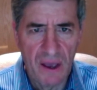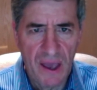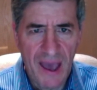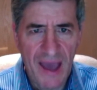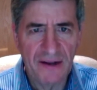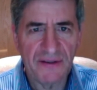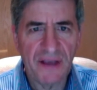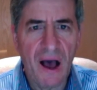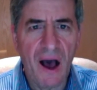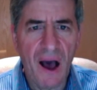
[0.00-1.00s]
and it's a
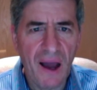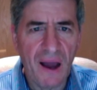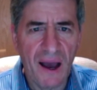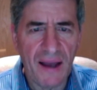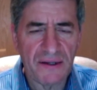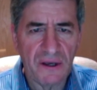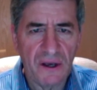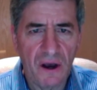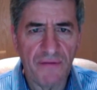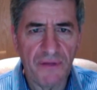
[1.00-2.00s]
highlight
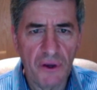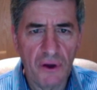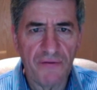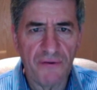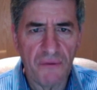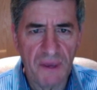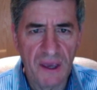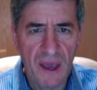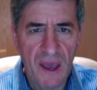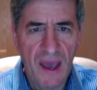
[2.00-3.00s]
of the year for
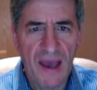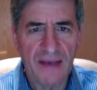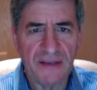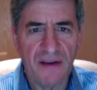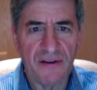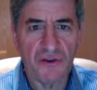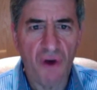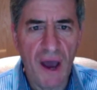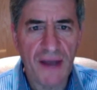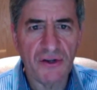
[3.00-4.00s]
me as I
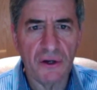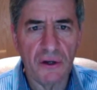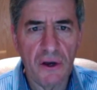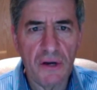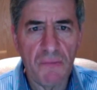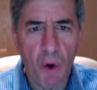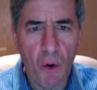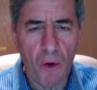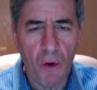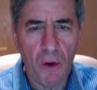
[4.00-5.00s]
try to learn
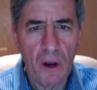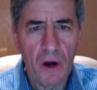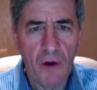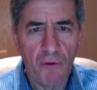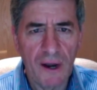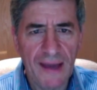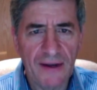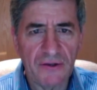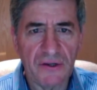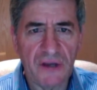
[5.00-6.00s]
more
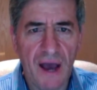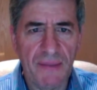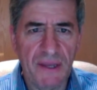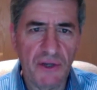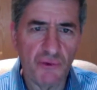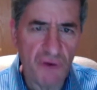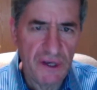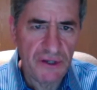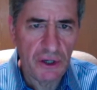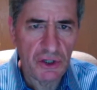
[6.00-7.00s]
related to diabetes
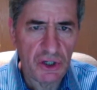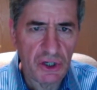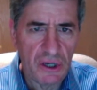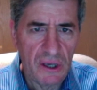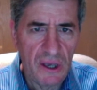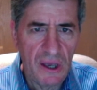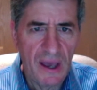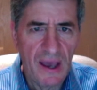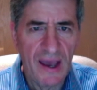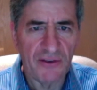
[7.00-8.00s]
research
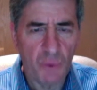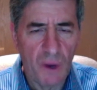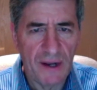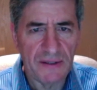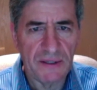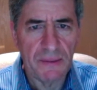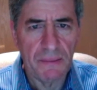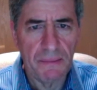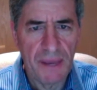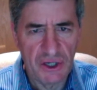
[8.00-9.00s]
as well as
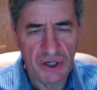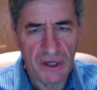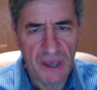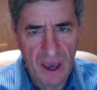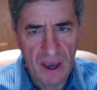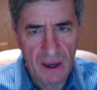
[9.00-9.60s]
patient care.